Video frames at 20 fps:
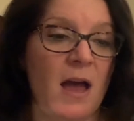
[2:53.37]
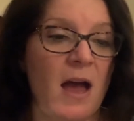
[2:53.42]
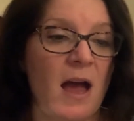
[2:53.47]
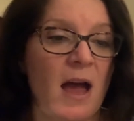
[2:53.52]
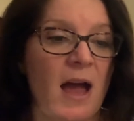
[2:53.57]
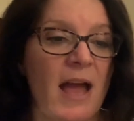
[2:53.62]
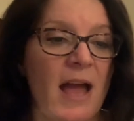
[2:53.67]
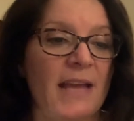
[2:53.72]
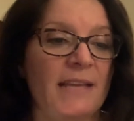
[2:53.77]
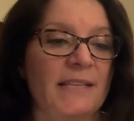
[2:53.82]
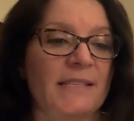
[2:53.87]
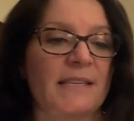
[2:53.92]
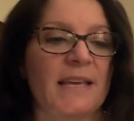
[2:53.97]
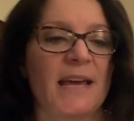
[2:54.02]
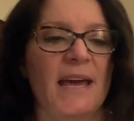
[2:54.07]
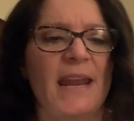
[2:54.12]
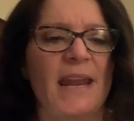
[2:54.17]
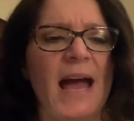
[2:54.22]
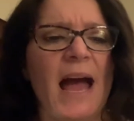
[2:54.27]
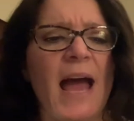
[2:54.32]
I
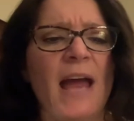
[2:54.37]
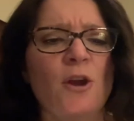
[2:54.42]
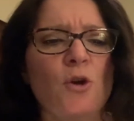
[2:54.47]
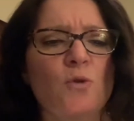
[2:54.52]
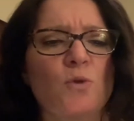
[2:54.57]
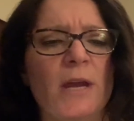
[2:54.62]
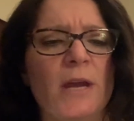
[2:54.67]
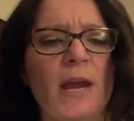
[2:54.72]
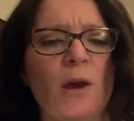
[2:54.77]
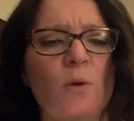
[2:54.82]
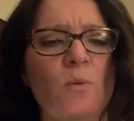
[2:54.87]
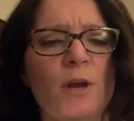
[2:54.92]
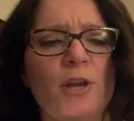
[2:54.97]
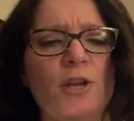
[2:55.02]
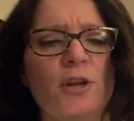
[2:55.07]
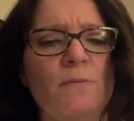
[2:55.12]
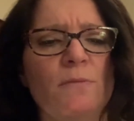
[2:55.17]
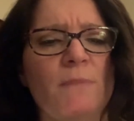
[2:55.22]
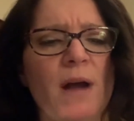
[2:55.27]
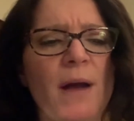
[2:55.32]
said, "I don't care what
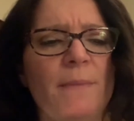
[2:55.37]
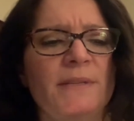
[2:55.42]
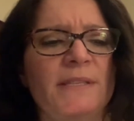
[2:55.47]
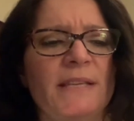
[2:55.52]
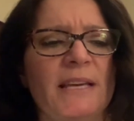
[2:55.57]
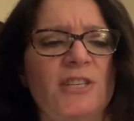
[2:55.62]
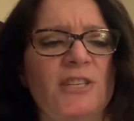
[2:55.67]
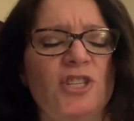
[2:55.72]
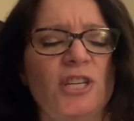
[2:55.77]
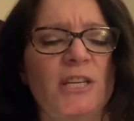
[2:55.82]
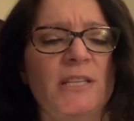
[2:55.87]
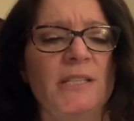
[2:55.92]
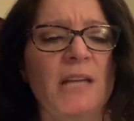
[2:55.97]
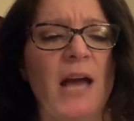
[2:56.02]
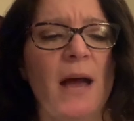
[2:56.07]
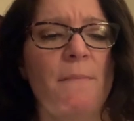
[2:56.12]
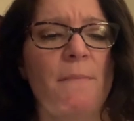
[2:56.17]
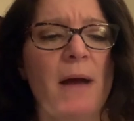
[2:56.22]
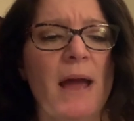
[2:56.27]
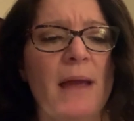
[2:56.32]
your mama says. She's
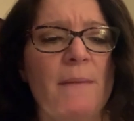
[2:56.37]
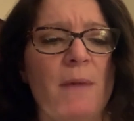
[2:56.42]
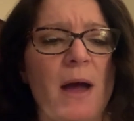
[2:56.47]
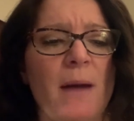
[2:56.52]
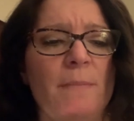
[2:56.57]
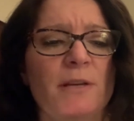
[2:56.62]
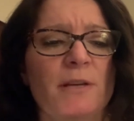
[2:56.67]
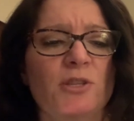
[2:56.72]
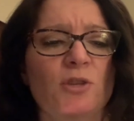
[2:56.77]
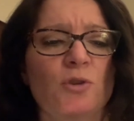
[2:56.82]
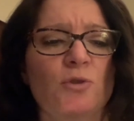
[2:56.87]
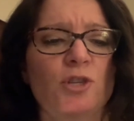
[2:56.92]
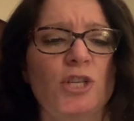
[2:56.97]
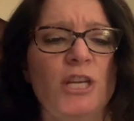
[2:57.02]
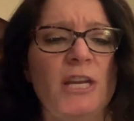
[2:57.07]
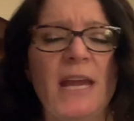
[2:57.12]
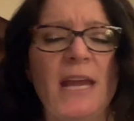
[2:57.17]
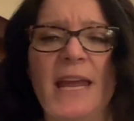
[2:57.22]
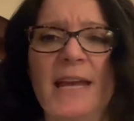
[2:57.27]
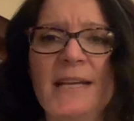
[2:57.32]
not my mama, so
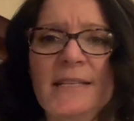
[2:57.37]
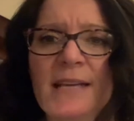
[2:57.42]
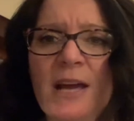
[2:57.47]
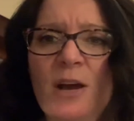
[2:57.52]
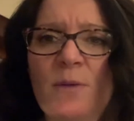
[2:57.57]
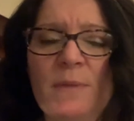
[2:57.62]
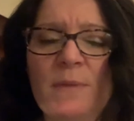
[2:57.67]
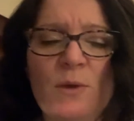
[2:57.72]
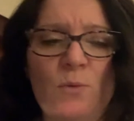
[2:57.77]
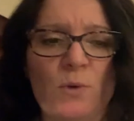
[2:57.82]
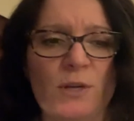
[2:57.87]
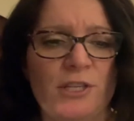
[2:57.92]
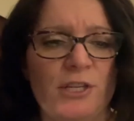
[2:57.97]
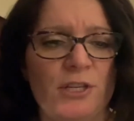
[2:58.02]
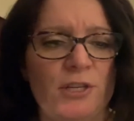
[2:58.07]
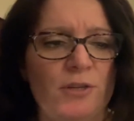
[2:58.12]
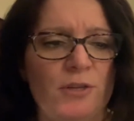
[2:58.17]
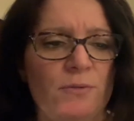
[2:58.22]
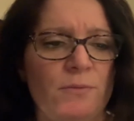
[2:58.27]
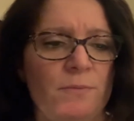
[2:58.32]
she can't tell me what to
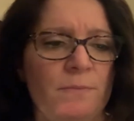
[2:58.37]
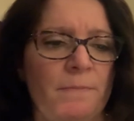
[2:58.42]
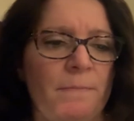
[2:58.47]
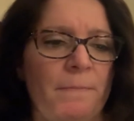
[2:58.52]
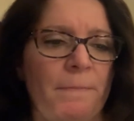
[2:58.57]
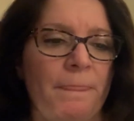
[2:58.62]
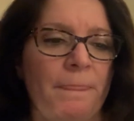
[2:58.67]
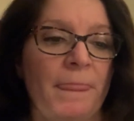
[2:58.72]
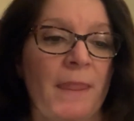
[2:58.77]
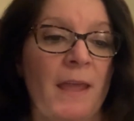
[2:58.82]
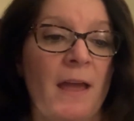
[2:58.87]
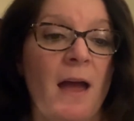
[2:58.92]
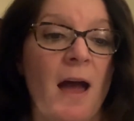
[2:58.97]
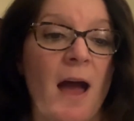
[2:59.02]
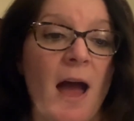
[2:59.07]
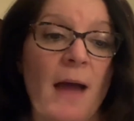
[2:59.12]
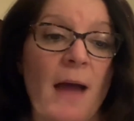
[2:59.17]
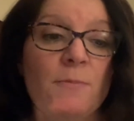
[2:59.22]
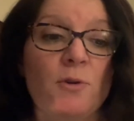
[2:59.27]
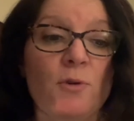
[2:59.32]
do."
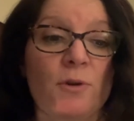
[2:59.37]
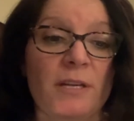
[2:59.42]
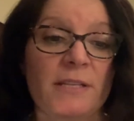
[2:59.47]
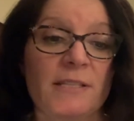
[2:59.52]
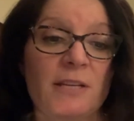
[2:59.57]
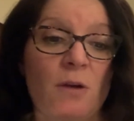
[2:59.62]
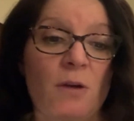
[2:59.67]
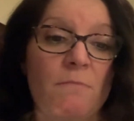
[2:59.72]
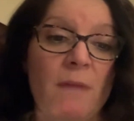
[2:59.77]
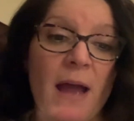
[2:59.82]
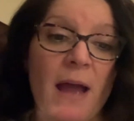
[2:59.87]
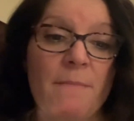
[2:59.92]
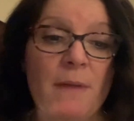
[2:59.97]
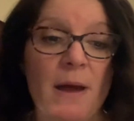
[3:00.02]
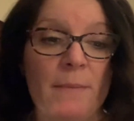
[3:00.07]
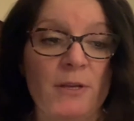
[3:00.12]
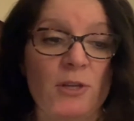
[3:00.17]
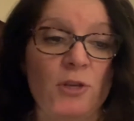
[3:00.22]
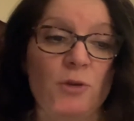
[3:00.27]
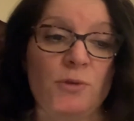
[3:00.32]
"I'm going to tell my
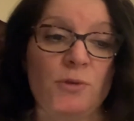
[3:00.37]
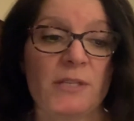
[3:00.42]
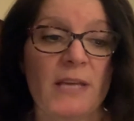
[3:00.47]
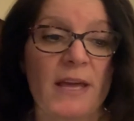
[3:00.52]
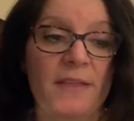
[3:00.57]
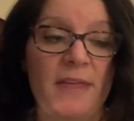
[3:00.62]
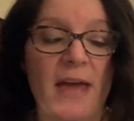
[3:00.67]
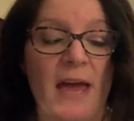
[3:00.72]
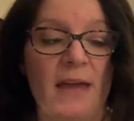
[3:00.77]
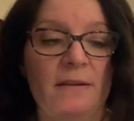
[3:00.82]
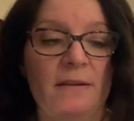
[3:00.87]
mama you said that,"